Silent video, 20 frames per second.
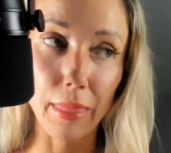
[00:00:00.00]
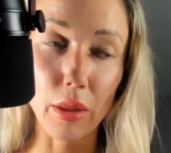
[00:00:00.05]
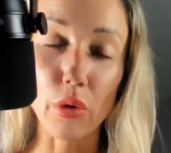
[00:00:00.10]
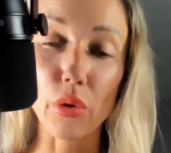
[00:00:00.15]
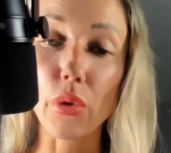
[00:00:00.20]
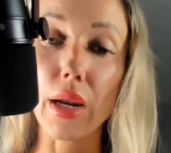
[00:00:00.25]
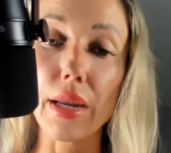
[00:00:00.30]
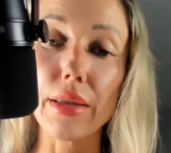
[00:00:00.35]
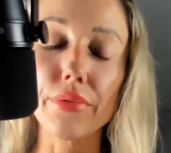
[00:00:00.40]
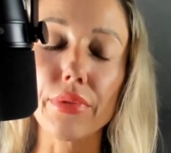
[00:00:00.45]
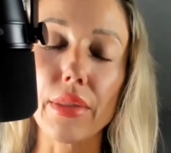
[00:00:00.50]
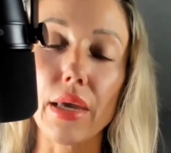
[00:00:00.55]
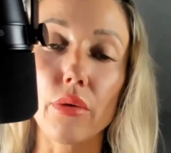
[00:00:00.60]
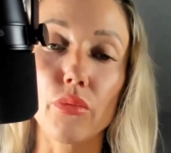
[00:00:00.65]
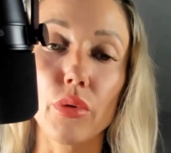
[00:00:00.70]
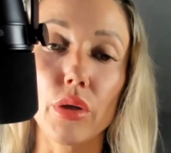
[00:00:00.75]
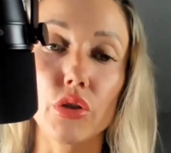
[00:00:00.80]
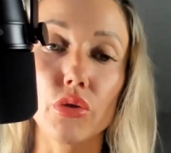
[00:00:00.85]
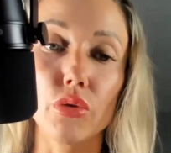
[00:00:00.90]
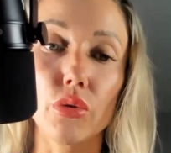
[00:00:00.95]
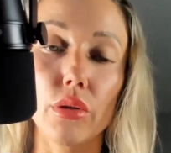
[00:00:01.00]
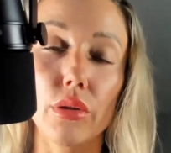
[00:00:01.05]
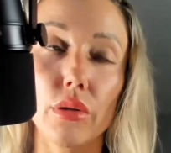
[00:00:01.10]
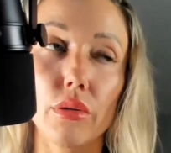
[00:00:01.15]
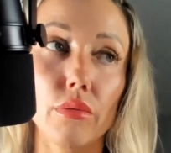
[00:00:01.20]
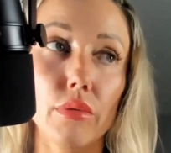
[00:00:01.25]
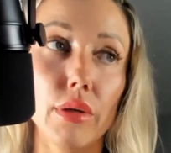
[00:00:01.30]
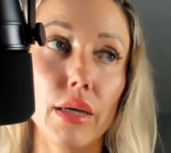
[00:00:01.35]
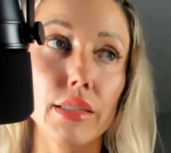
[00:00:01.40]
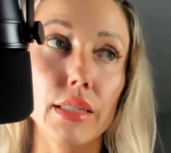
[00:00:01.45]
create that ritual,
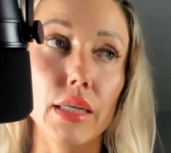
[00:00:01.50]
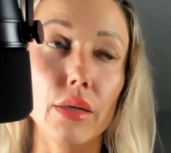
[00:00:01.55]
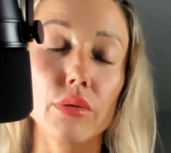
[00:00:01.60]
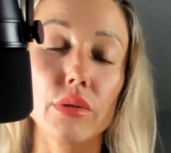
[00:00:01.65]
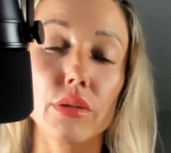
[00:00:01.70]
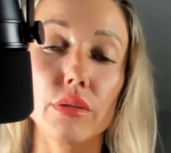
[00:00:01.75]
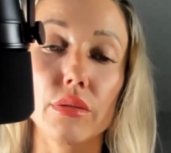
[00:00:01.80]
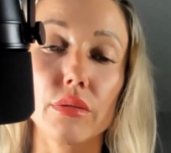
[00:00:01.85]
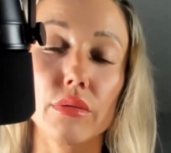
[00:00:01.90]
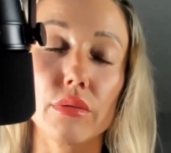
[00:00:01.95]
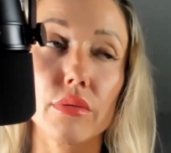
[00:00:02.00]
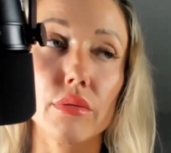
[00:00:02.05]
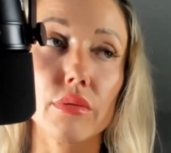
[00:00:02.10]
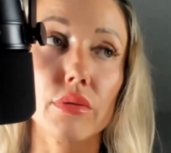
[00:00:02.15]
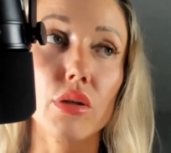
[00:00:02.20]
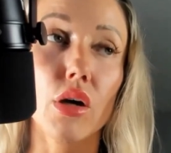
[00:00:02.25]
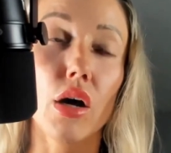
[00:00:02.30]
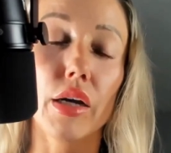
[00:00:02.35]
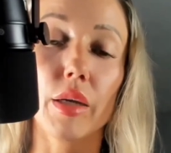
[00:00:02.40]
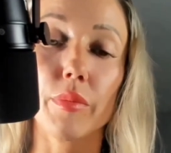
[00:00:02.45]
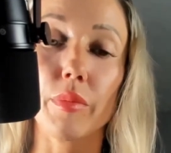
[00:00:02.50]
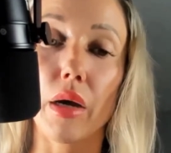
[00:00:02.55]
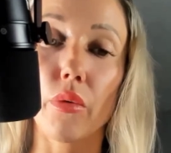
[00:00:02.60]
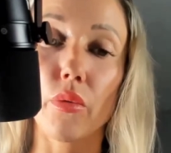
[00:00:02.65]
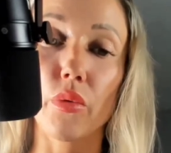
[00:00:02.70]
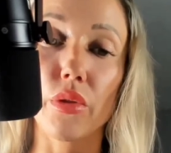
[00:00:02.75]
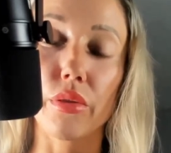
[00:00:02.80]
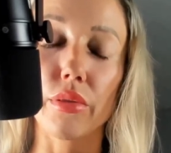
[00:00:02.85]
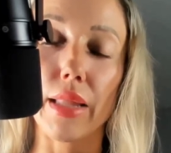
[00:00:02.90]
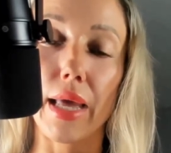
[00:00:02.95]
as I was talking about
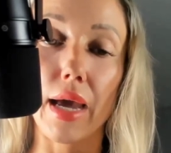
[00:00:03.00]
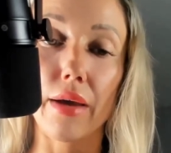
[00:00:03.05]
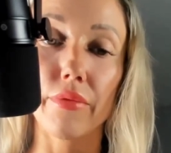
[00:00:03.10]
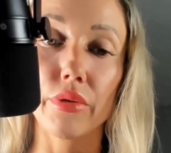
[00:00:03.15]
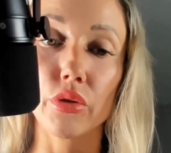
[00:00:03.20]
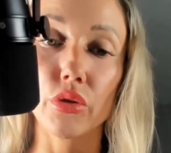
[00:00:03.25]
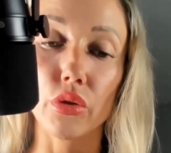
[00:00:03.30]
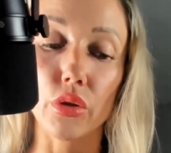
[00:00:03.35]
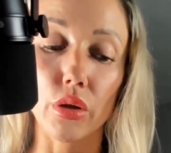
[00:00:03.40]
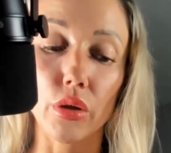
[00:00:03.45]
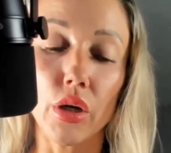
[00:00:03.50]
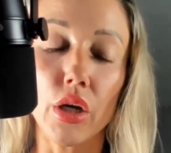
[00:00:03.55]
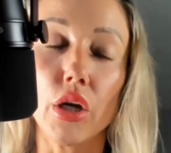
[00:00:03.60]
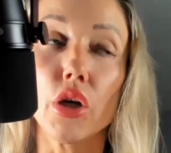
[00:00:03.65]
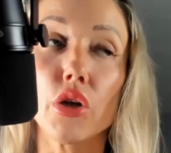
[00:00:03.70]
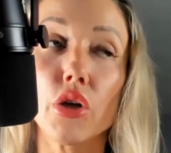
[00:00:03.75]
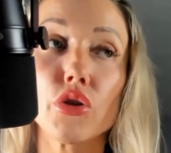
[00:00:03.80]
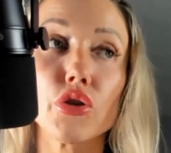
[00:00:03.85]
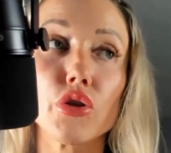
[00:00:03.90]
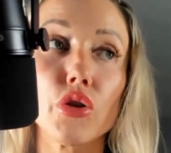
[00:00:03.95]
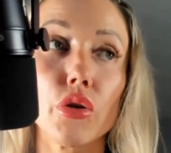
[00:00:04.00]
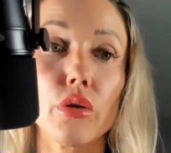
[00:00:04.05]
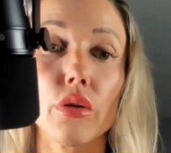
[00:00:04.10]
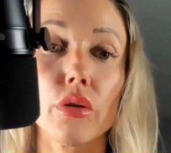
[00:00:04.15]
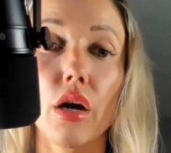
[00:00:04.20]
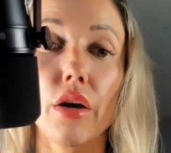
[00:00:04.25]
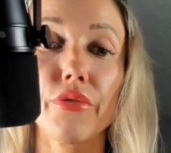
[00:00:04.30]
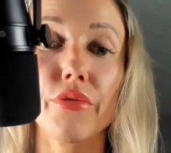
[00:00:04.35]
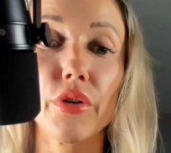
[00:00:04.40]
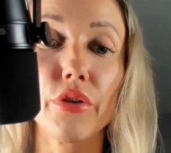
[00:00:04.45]
with lavender. Turn
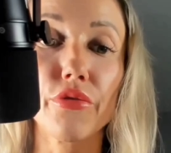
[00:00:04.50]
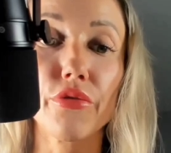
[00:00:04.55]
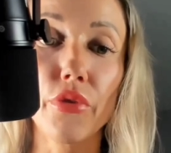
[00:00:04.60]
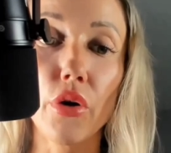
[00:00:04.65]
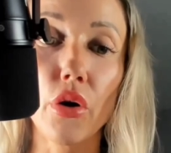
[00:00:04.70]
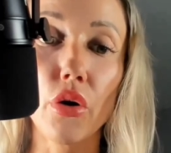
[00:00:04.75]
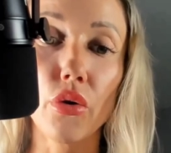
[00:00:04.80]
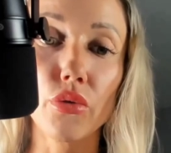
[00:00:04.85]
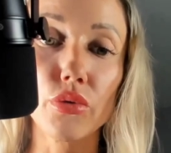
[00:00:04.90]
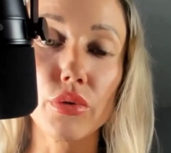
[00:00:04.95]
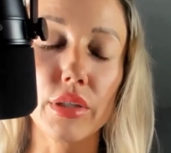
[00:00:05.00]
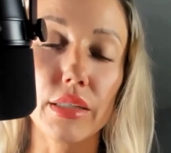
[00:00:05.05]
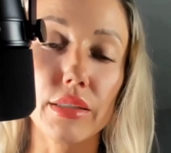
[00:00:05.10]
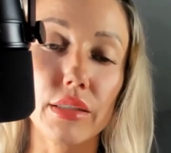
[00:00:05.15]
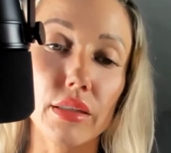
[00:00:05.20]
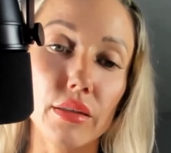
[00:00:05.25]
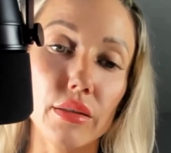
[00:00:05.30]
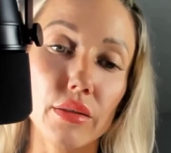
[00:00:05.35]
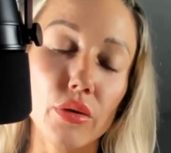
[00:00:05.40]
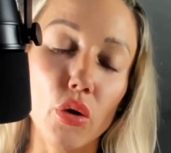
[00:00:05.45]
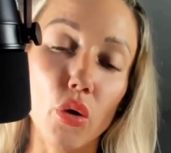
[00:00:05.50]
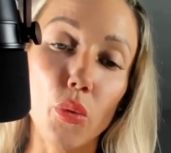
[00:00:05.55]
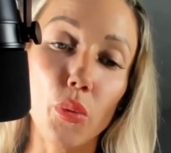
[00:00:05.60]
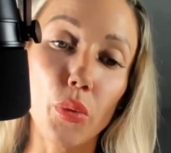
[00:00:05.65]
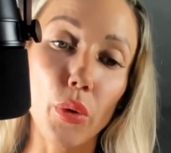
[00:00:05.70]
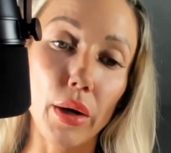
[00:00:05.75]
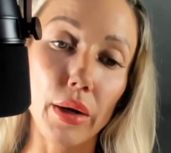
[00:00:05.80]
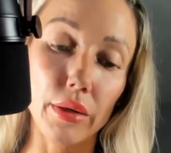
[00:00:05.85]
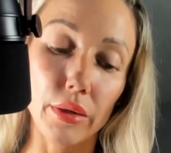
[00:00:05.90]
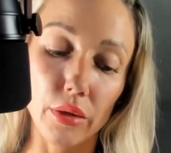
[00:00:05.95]
off your phones. That's a
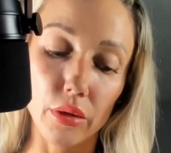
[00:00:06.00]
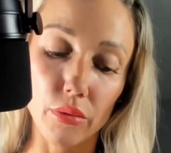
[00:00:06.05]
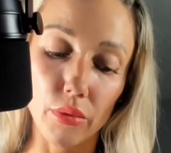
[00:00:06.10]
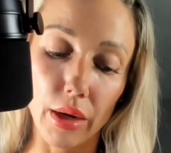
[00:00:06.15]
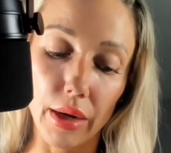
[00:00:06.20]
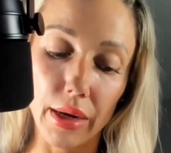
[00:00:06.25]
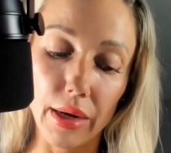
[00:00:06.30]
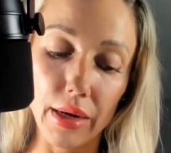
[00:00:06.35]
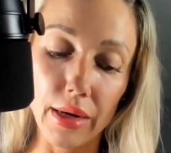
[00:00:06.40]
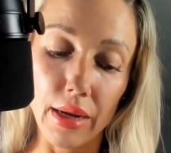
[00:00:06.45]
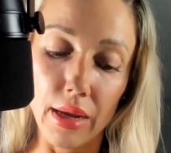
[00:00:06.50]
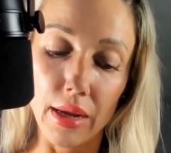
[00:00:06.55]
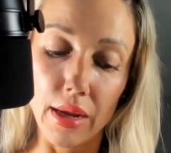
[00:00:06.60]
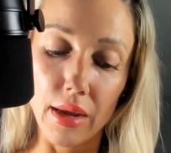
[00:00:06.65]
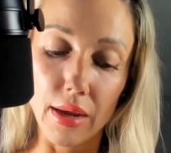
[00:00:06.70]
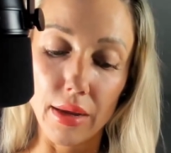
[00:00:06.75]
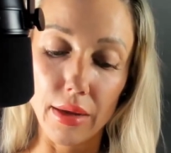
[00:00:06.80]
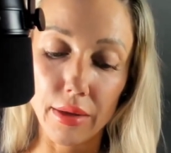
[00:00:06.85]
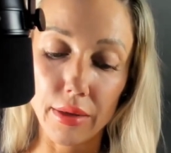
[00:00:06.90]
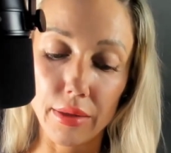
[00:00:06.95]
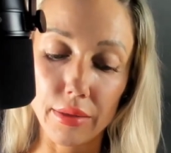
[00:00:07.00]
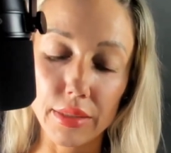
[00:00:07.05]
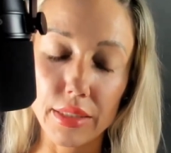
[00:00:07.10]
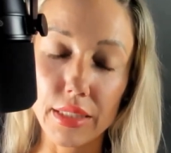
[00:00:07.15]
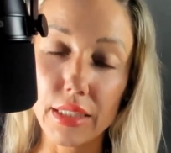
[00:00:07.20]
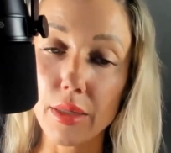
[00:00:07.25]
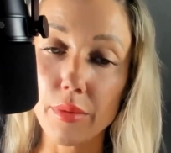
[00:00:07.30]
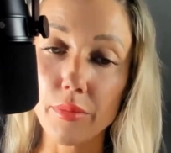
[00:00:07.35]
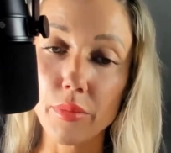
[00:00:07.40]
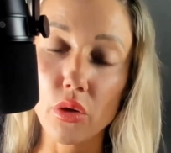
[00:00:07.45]
no-brainer, right? And
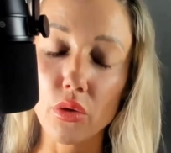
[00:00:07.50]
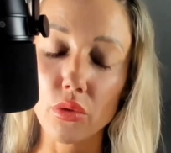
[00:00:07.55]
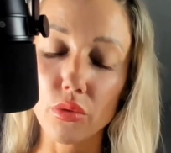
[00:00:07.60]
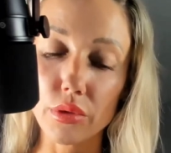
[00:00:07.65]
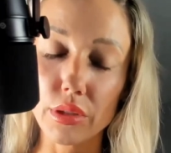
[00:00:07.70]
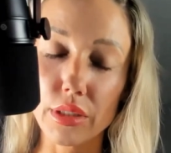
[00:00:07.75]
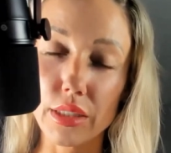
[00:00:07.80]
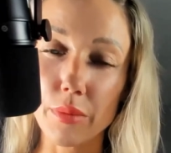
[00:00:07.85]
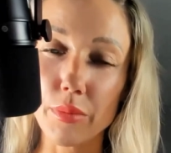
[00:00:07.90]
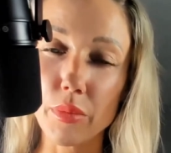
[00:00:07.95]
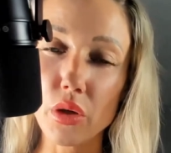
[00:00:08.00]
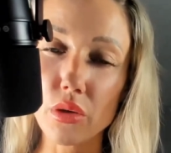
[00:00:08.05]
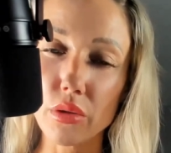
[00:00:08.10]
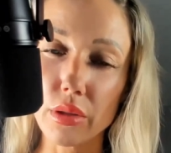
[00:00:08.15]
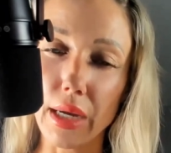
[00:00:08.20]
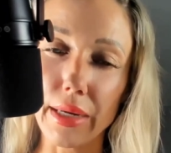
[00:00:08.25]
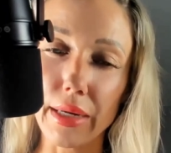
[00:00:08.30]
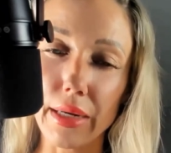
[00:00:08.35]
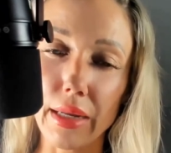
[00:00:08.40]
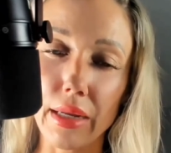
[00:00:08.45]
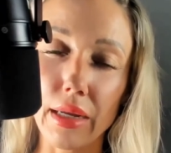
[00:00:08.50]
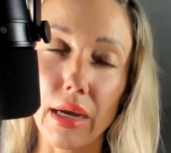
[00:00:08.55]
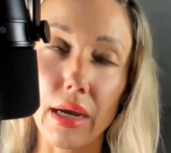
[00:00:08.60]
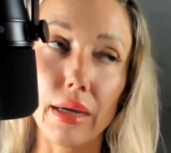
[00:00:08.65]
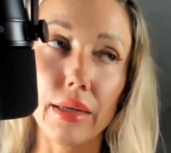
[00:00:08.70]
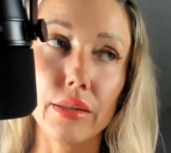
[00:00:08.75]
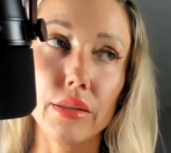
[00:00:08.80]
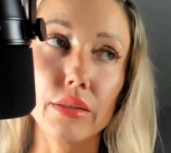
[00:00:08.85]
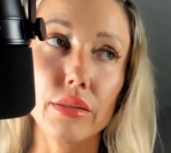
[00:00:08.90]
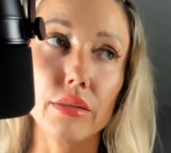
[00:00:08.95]
dim your lighting.
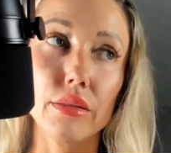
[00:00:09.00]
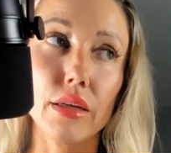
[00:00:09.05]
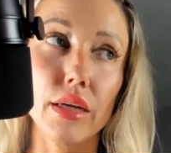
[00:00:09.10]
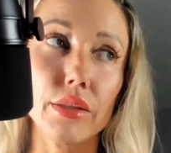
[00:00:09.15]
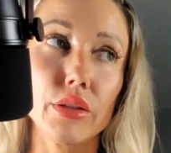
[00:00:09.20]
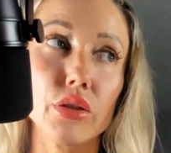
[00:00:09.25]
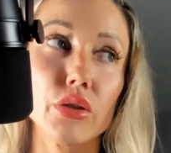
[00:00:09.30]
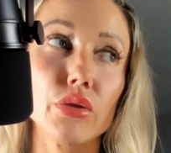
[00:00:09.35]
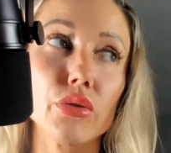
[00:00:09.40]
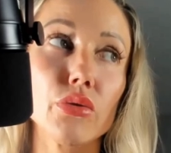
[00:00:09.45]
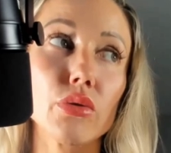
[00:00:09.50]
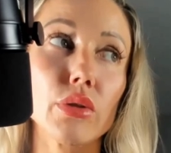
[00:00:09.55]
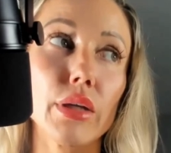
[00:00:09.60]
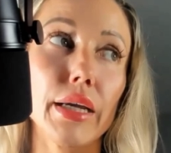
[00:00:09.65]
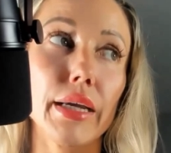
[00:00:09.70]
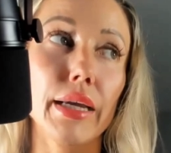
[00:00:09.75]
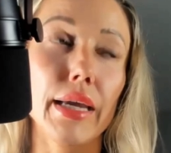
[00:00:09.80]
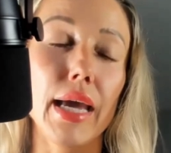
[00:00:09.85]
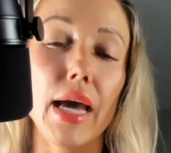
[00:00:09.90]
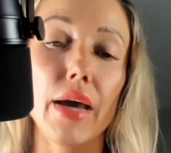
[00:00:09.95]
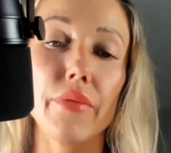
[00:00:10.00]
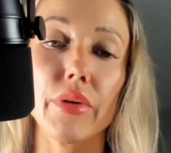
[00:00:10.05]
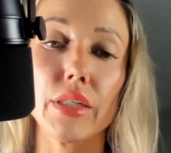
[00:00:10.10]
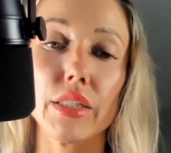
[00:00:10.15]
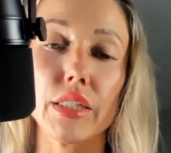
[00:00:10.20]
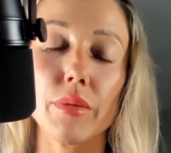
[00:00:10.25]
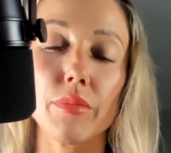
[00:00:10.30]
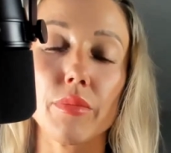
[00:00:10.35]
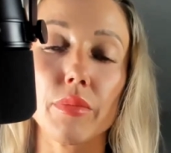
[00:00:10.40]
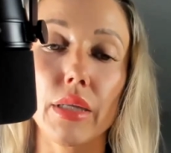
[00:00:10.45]
I do like having
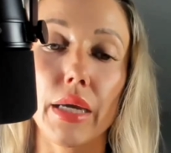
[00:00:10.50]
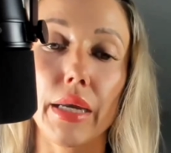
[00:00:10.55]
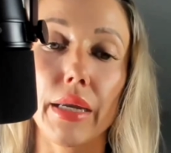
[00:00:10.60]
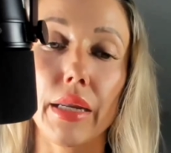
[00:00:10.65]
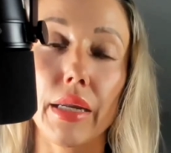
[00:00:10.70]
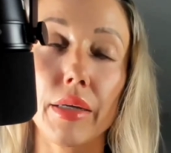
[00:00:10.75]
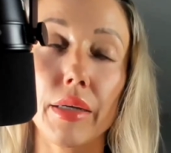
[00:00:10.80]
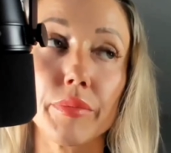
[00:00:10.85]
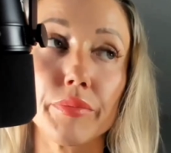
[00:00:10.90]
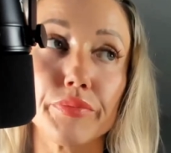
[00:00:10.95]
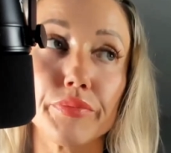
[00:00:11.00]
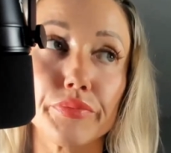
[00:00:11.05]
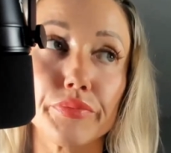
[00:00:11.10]
dim lighting.